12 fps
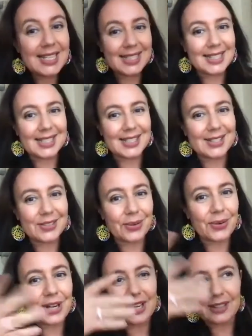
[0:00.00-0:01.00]
this
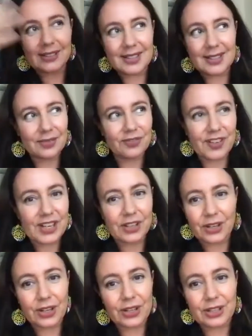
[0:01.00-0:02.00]
story and this
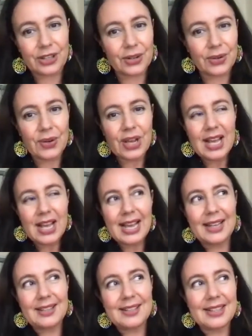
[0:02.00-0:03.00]
figure,
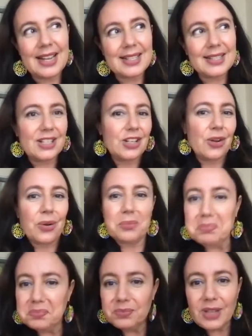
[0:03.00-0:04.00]
and says,
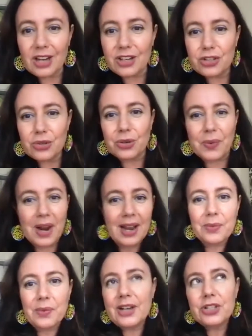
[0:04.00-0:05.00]
yeah, sure,
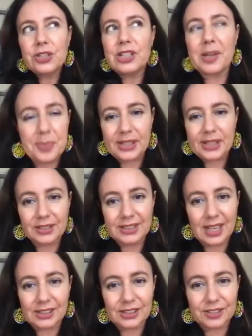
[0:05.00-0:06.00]
why shouldn't I be a
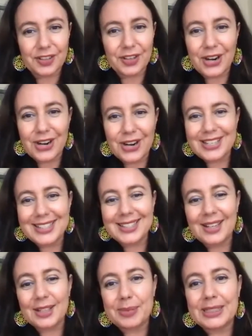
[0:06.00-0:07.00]
conductor? For her, it's
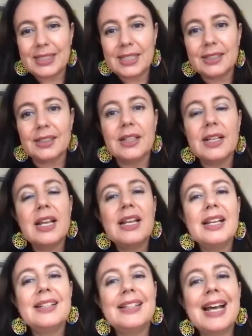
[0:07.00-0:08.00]
not a big deal.
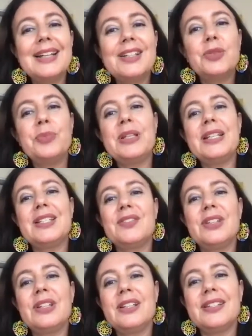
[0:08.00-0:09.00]
That to me
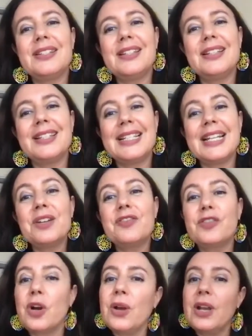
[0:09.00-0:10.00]
is instead
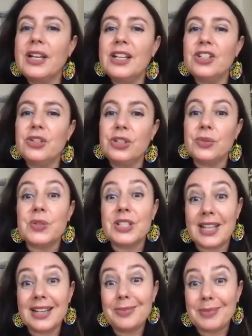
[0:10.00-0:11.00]
of going into the
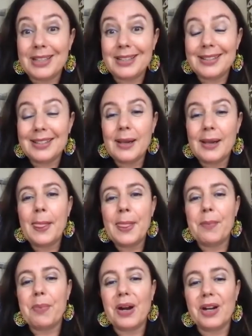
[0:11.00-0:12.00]
resentment
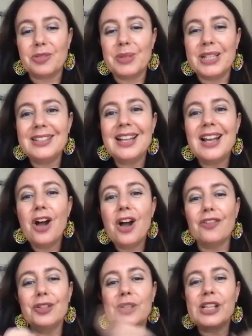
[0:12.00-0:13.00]
department
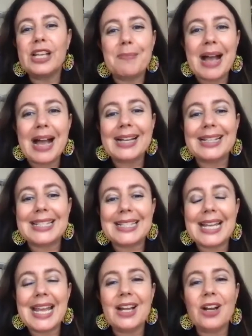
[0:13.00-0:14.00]
of looking back and
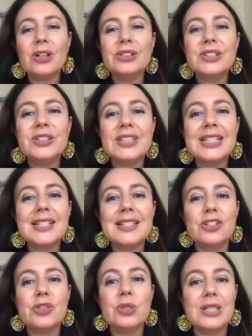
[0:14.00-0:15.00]
saying all the things
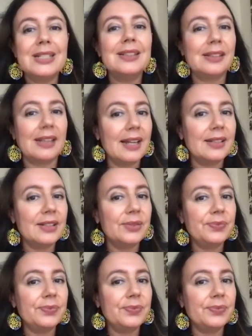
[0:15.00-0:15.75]
that you didn't get,